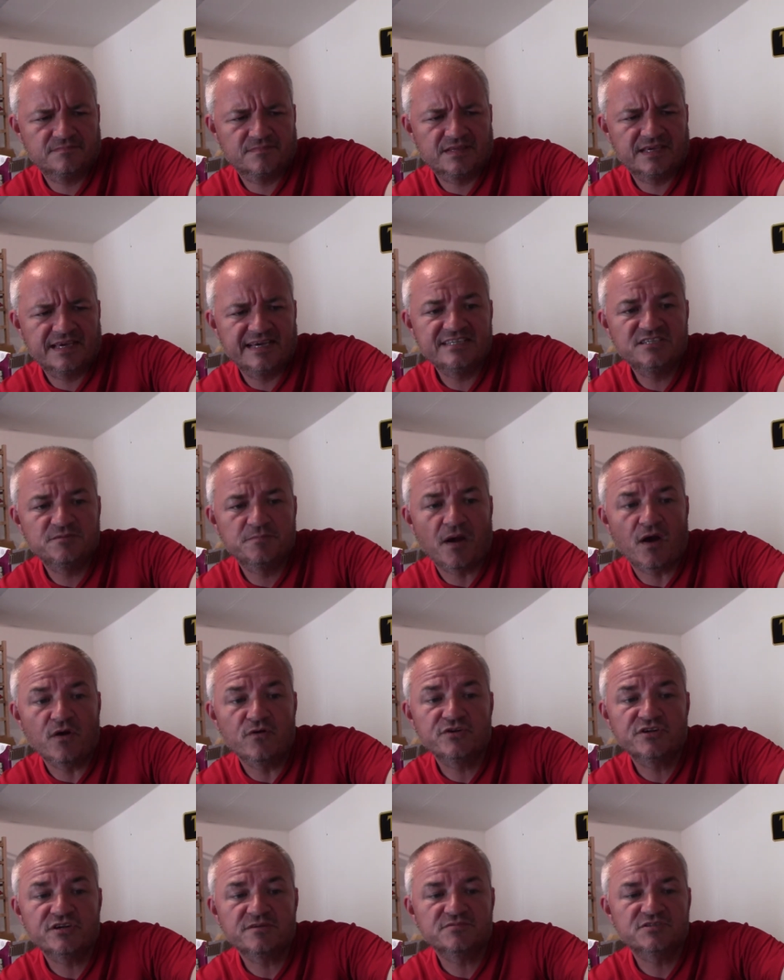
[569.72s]
Kids
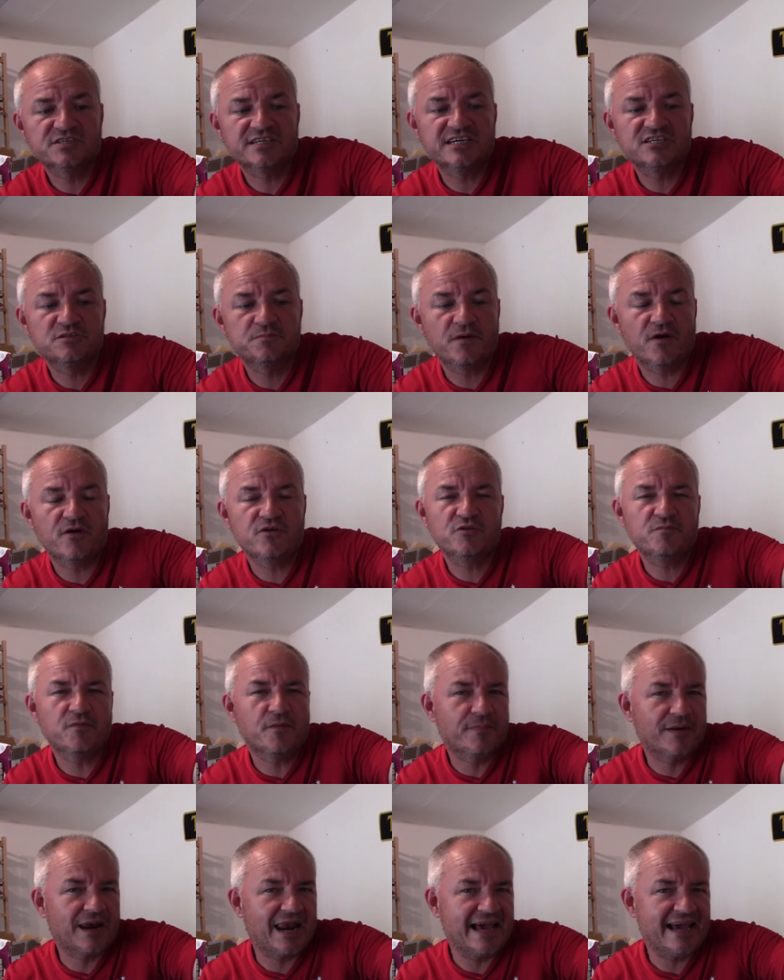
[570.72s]
Podium, so Kids Podium, a
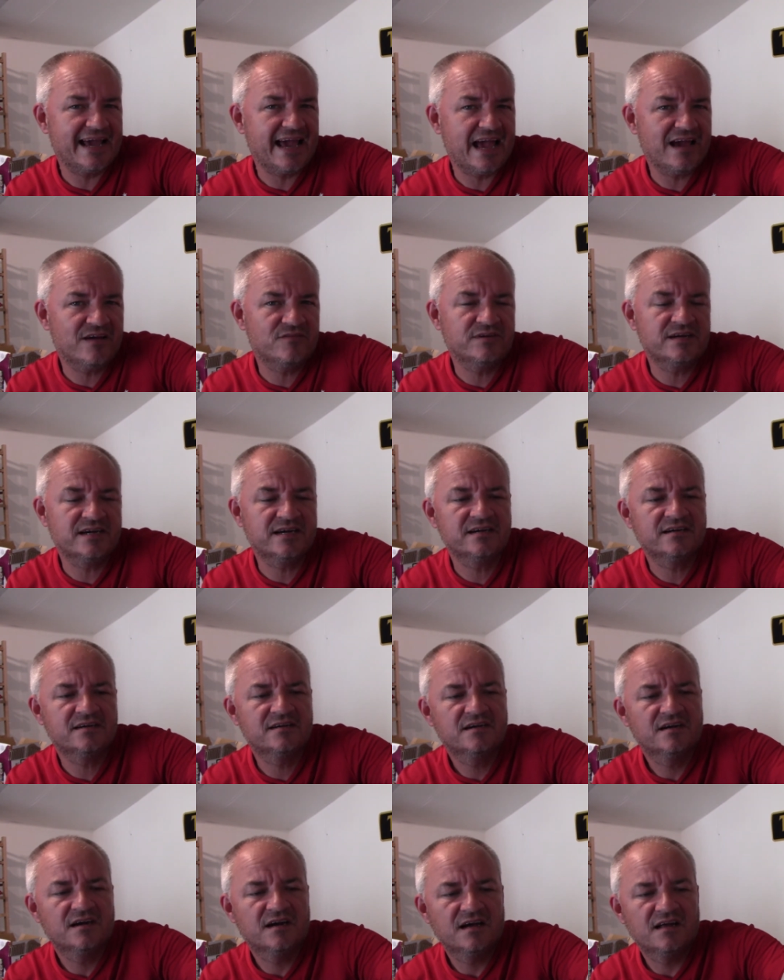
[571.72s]
play area
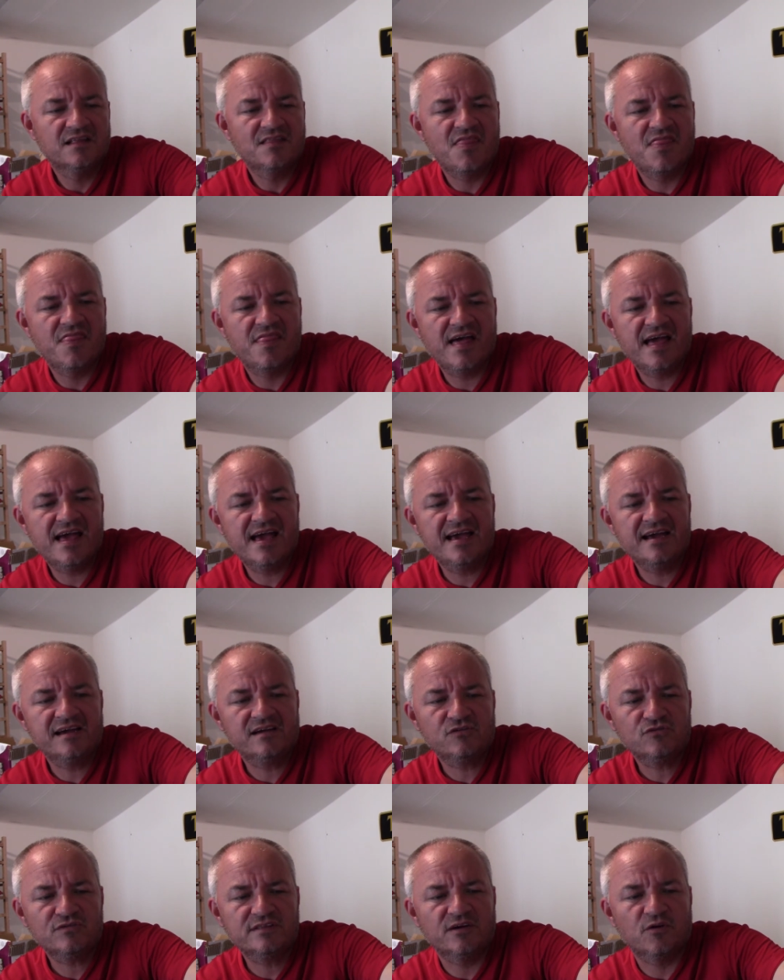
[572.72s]
there,
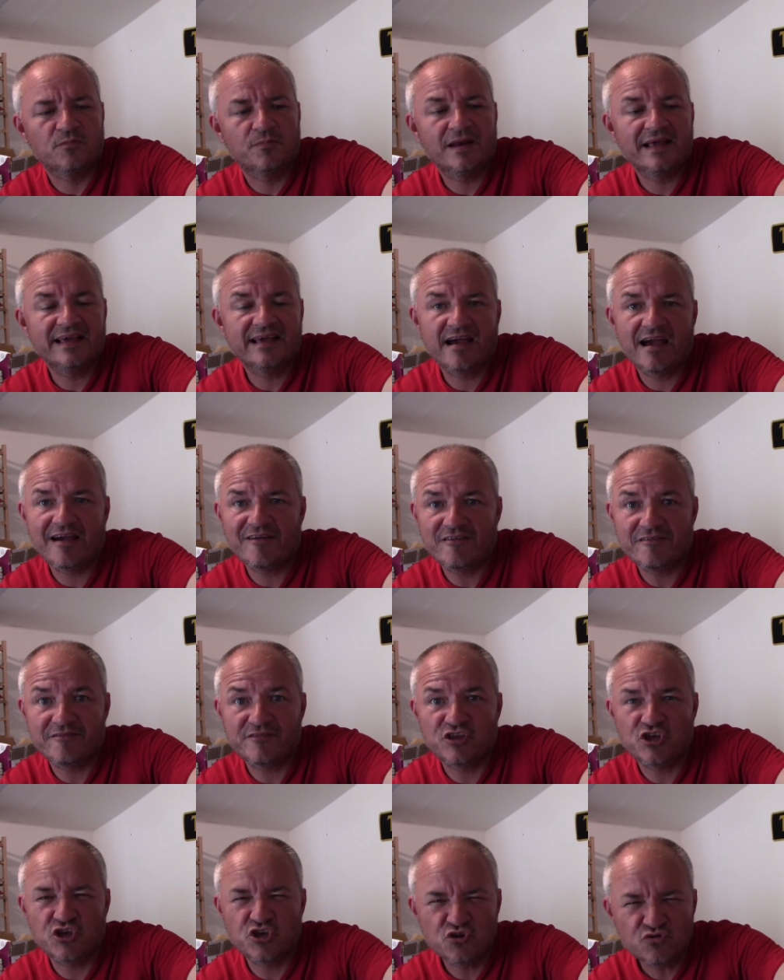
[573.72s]
good little play area for
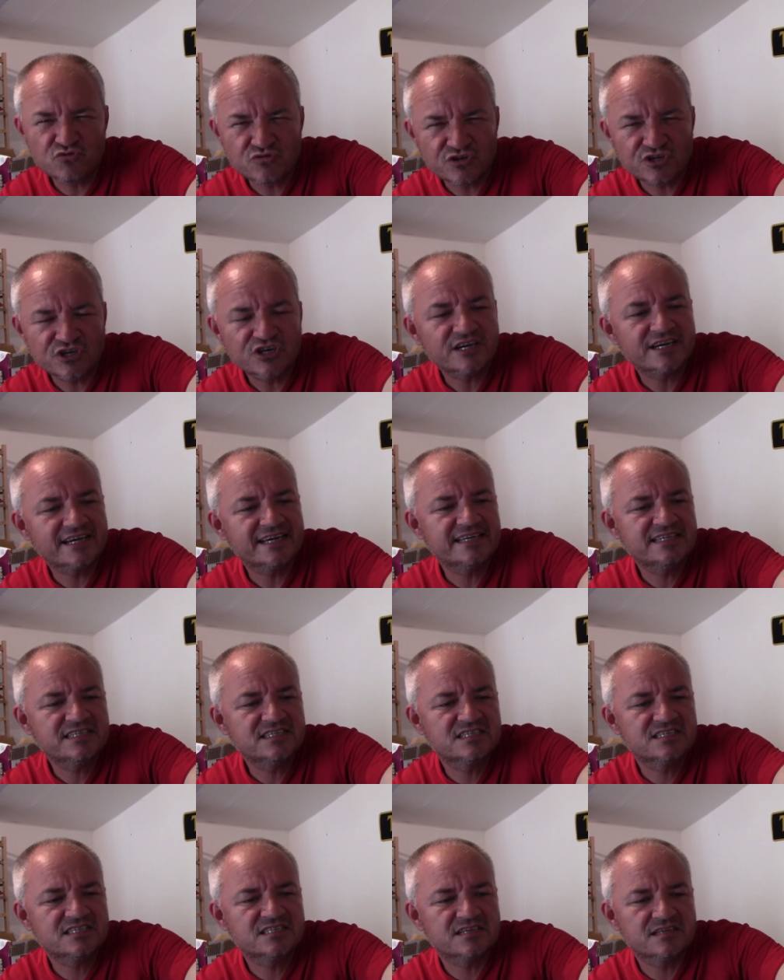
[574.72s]
the younger
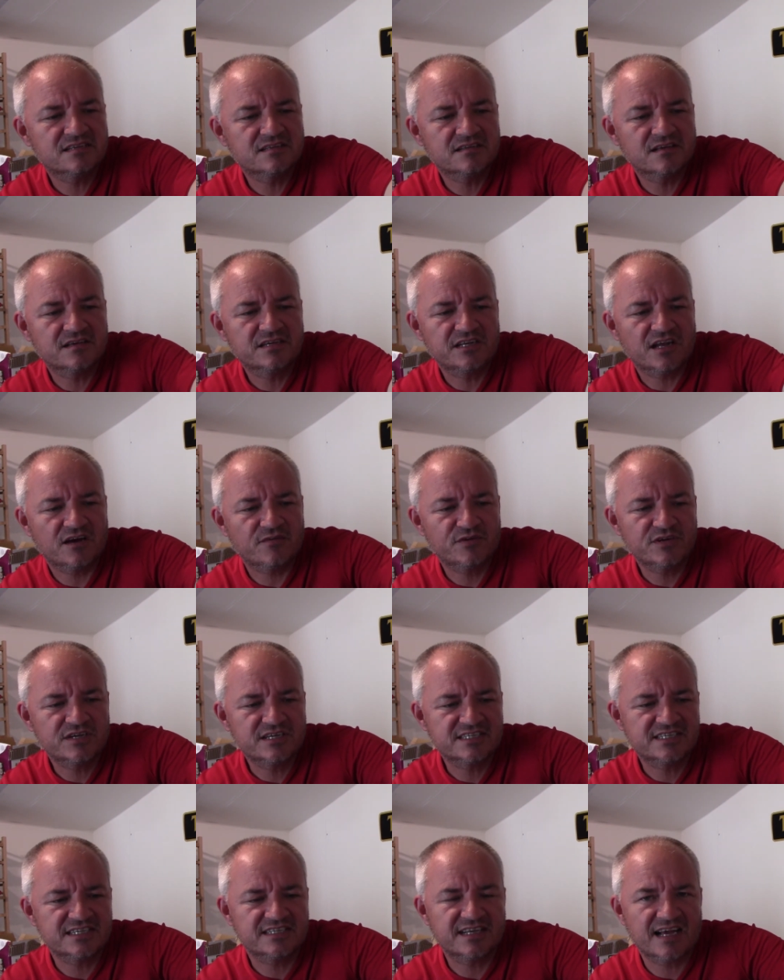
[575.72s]
kids, and you know, you can
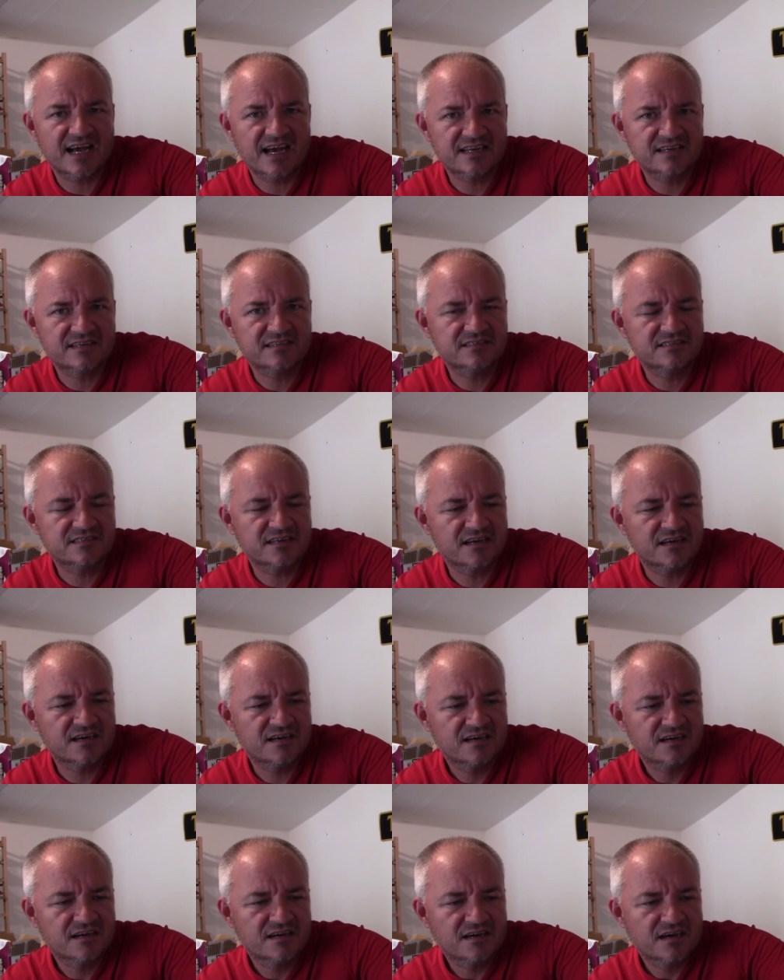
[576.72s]
sit down. And
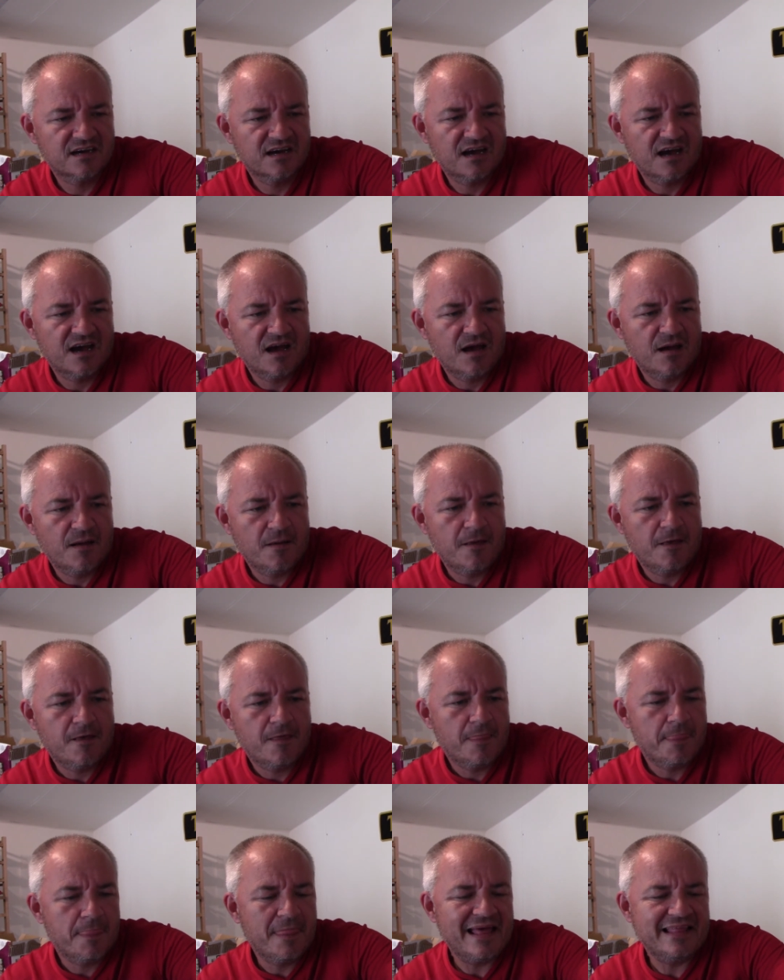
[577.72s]

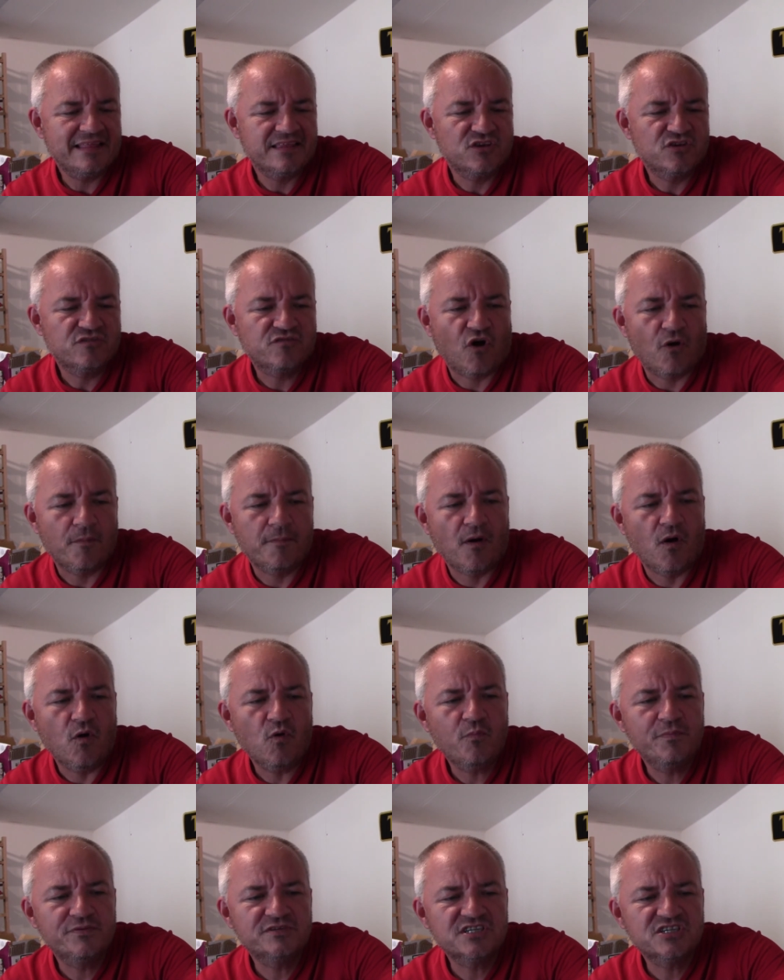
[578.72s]
then you've got
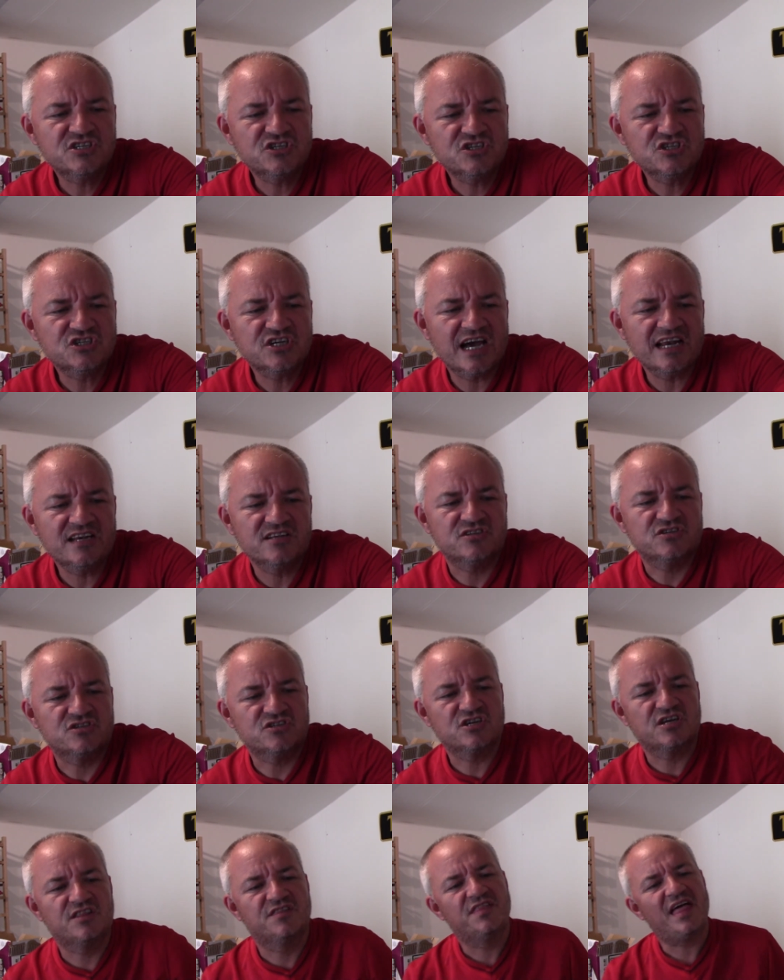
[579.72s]
Pole Position
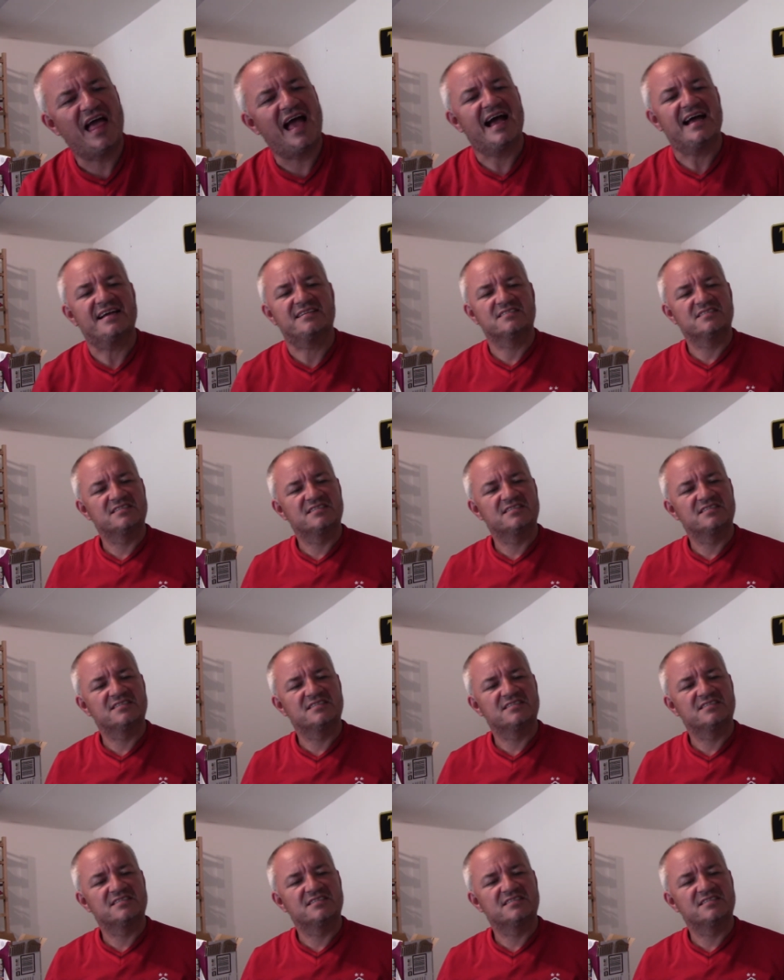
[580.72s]
Challenge, and that,